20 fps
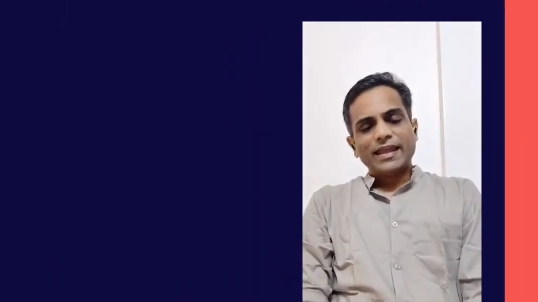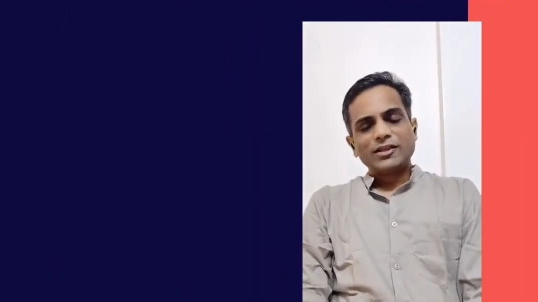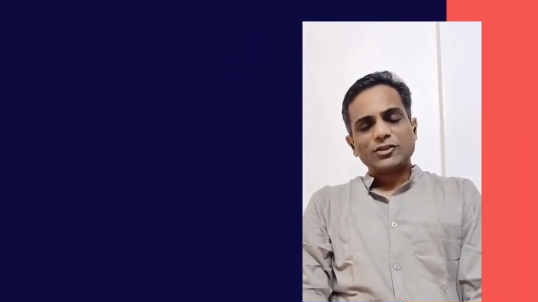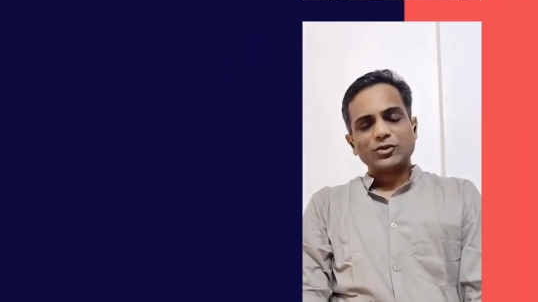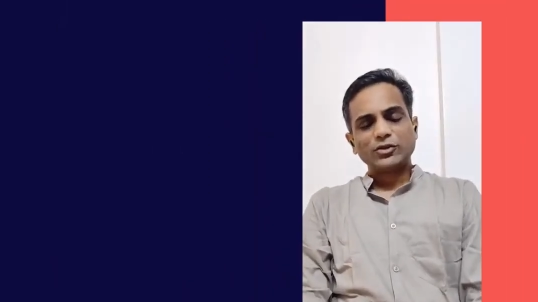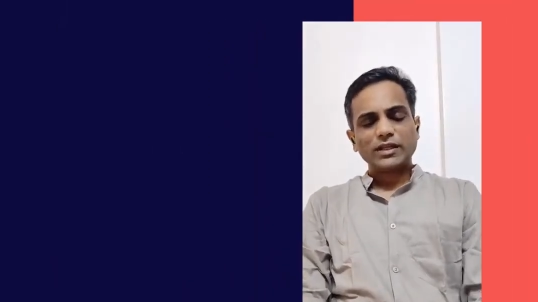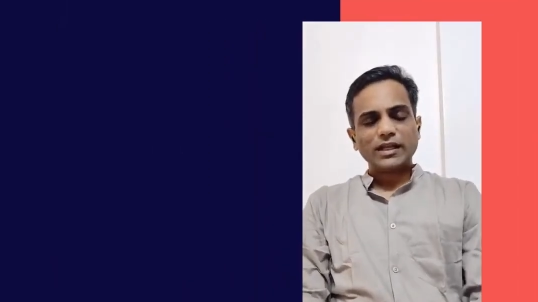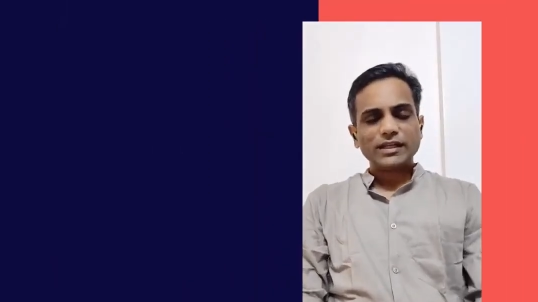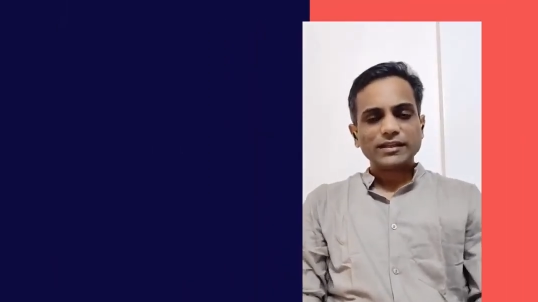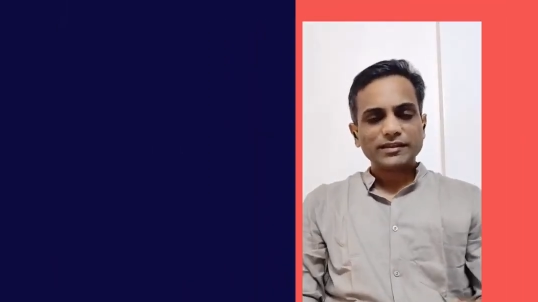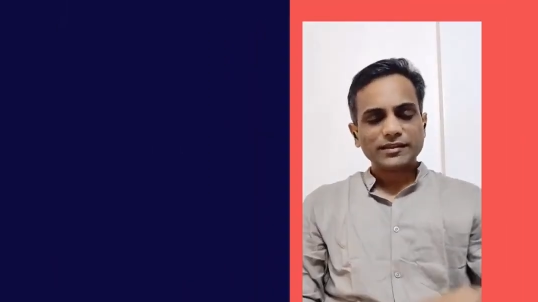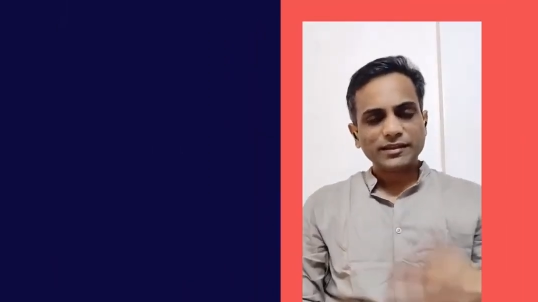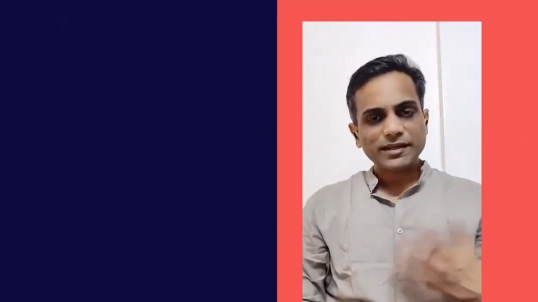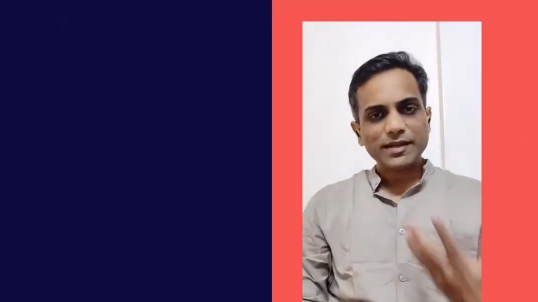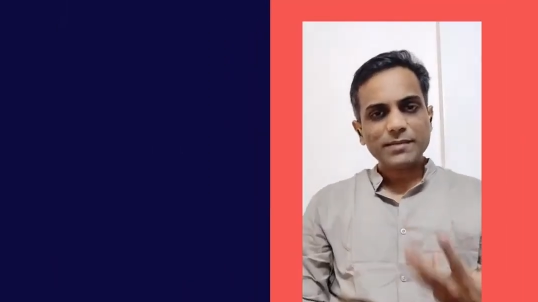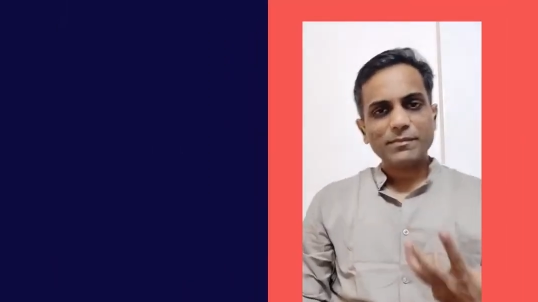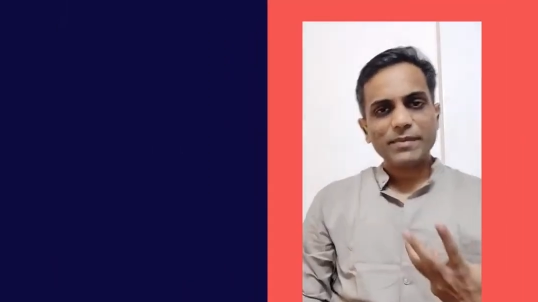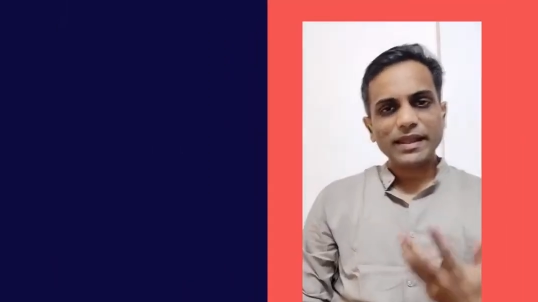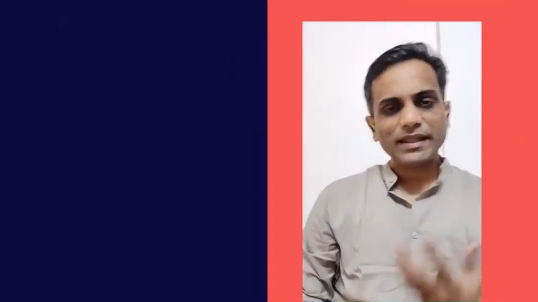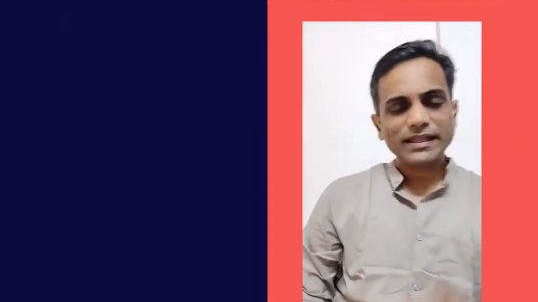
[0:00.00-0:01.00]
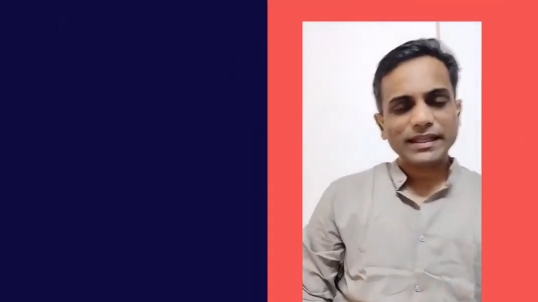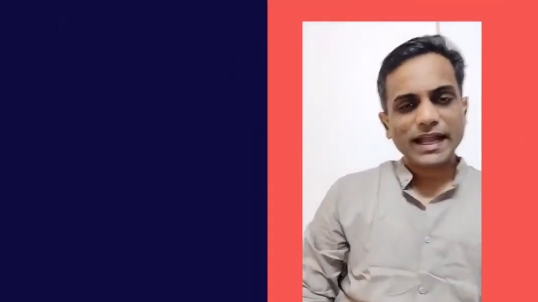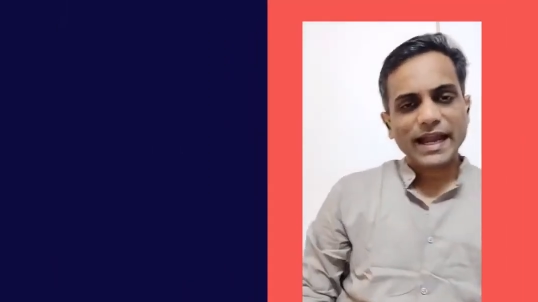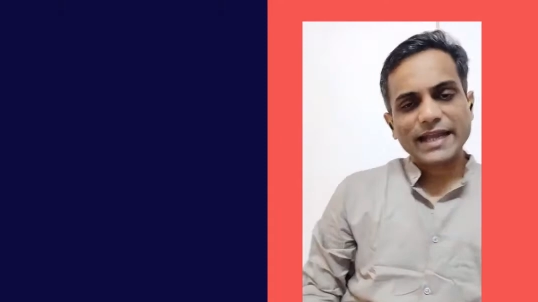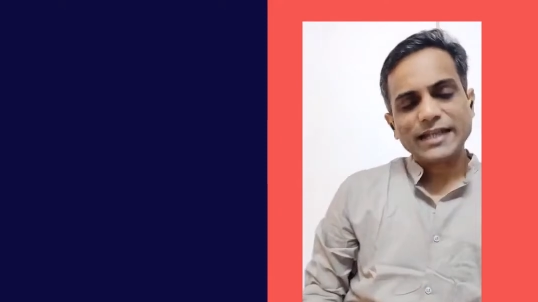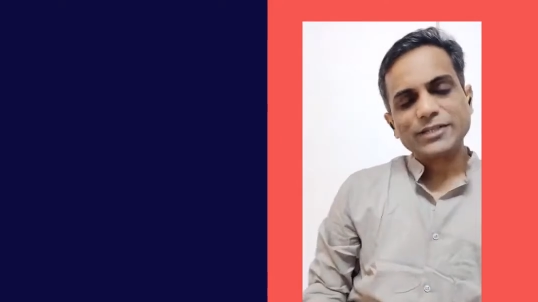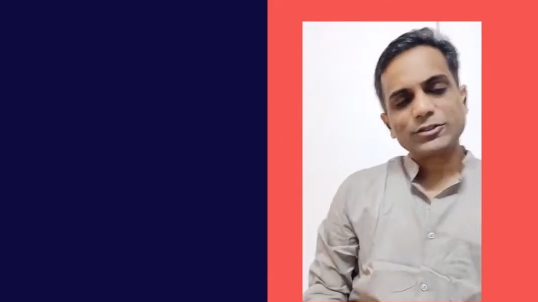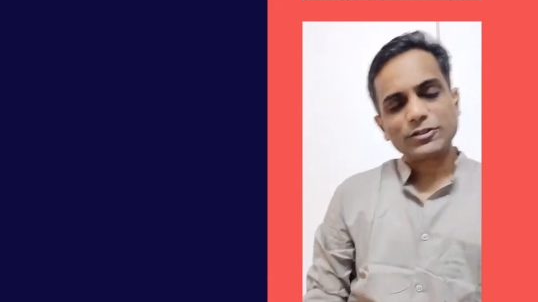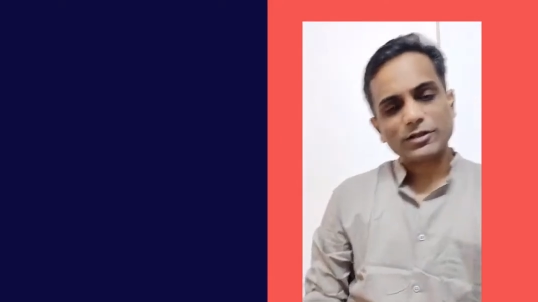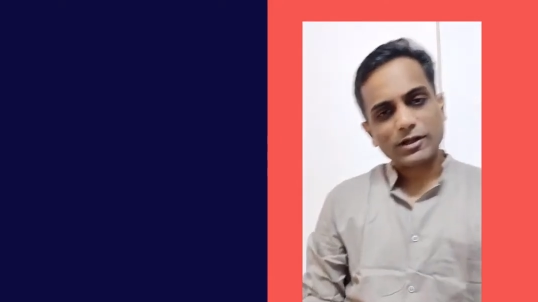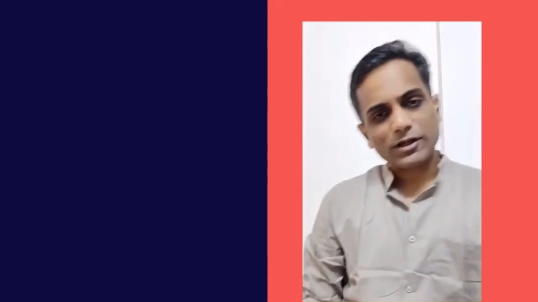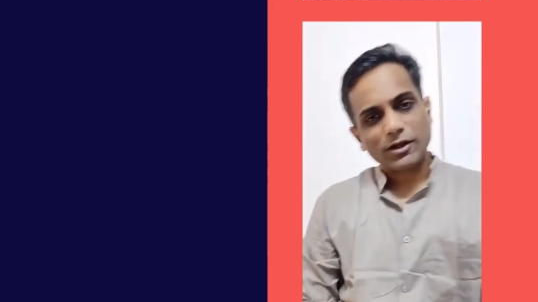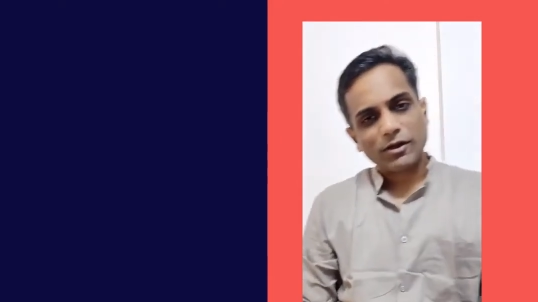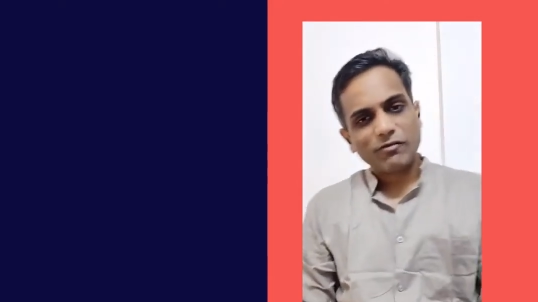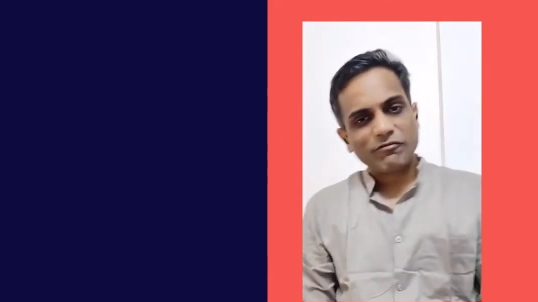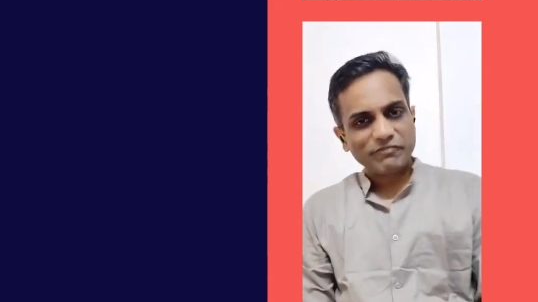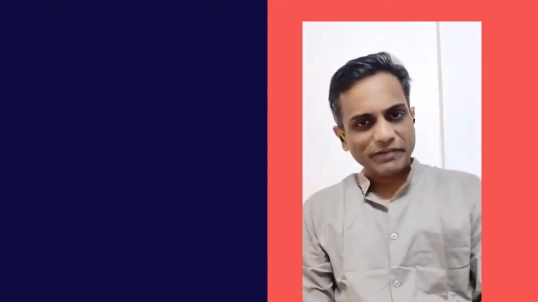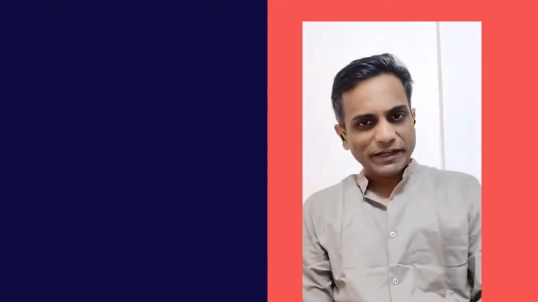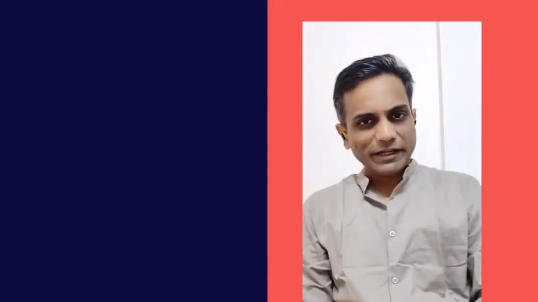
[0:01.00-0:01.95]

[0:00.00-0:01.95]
so there are three main kinds of